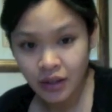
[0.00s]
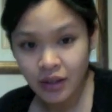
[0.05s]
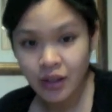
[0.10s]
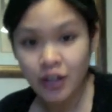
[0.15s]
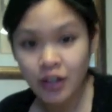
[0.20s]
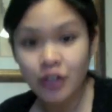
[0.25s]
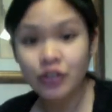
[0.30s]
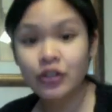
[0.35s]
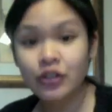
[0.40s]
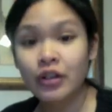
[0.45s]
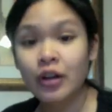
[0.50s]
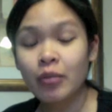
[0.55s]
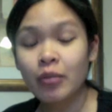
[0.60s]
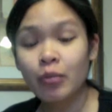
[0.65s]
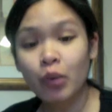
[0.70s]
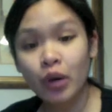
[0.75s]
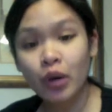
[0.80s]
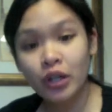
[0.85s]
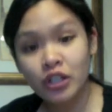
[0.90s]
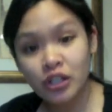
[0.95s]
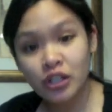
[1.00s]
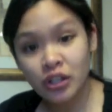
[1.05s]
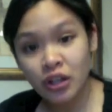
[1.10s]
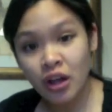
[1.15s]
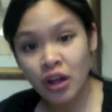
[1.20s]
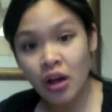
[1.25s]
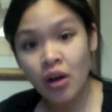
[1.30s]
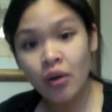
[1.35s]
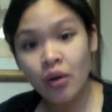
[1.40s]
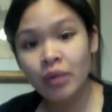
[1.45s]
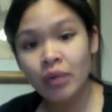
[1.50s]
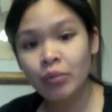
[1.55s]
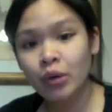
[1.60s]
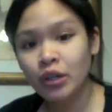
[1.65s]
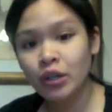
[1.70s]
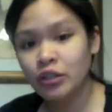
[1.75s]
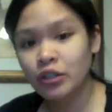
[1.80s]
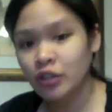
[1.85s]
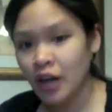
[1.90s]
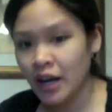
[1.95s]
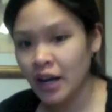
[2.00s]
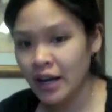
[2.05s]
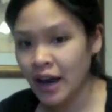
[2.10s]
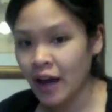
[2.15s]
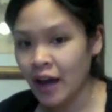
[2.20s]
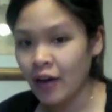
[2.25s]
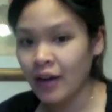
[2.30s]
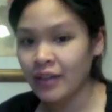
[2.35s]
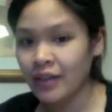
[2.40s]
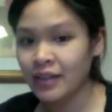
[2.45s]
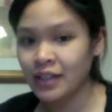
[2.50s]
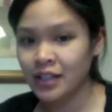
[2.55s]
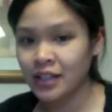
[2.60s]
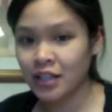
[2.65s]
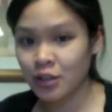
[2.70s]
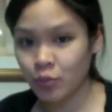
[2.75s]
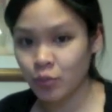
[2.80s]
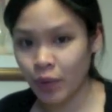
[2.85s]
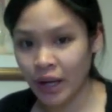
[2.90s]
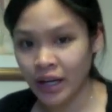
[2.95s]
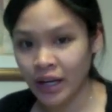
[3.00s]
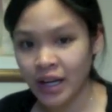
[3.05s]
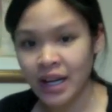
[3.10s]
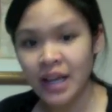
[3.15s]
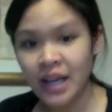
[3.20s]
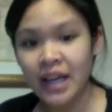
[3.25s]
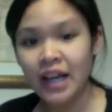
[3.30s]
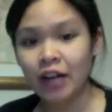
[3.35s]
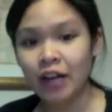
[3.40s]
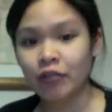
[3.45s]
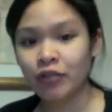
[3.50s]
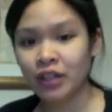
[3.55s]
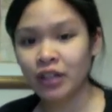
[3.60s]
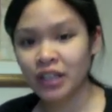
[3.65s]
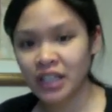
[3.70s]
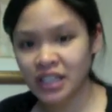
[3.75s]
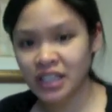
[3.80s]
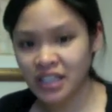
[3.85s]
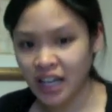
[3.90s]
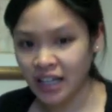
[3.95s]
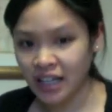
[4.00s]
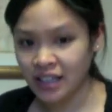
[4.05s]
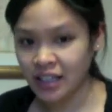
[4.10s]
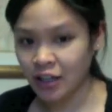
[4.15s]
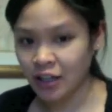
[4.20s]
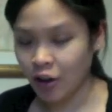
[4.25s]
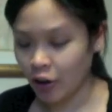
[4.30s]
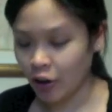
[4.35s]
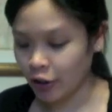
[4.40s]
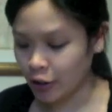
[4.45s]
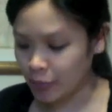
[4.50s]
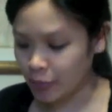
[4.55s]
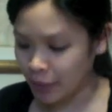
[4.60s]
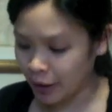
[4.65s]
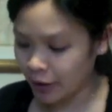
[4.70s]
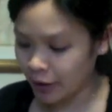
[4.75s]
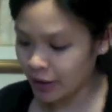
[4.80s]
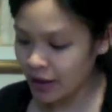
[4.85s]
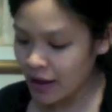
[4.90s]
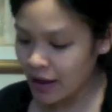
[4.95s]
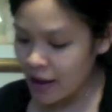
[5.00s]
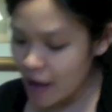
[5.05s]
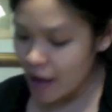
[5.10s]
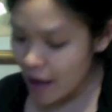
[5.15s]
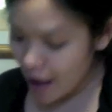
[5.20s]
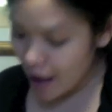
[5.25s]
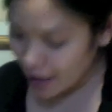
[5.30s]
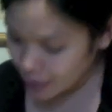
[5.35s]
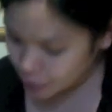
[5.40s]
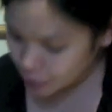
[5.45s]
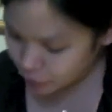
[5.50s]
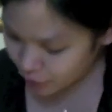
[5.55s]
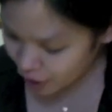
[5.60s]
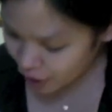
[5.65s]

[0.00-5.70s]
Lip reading: So they're more slow and more drawn out, and this is when it really sucks in all your milk. As far